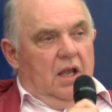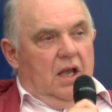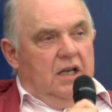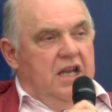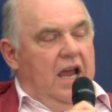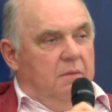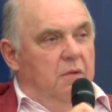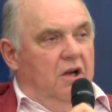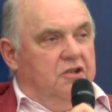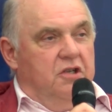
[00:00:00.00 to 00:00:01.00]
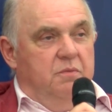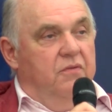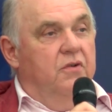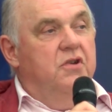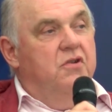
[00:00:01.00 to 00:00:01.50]
attack marches
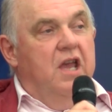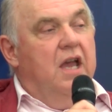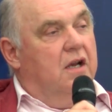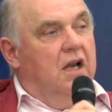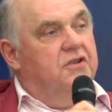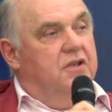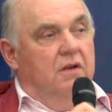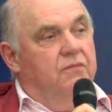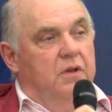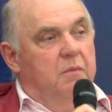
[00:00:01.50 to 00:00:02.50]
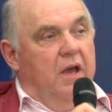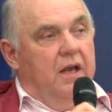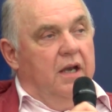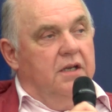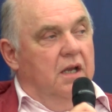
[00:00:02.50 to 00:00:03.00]
before you could get close enough with the
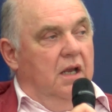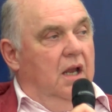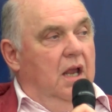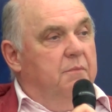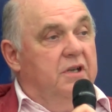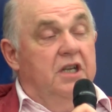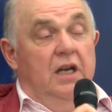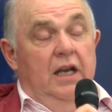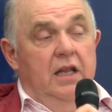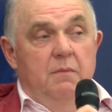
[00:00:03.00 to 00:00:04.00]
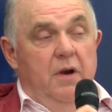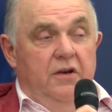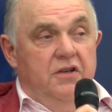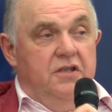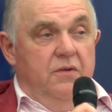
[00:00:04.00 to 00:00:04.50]
bayonet, particularly in the
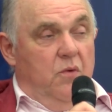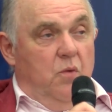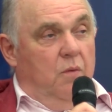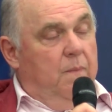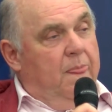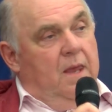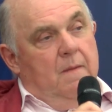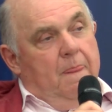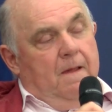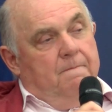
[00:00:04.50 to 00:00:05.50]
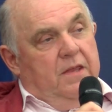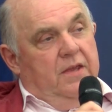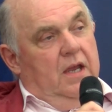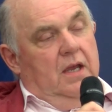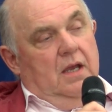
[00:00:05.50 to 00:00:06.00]
American Civil War.
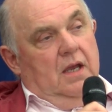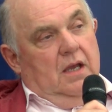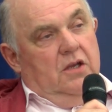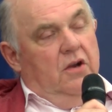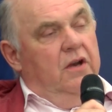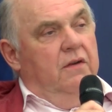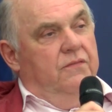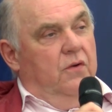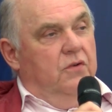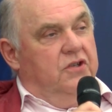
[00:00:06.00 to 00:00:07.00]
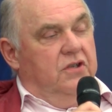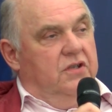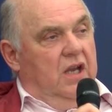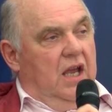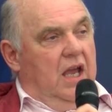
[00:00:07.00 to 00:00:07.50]
The Union
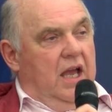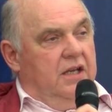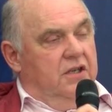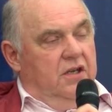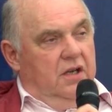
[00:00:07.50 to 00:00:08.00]
forces at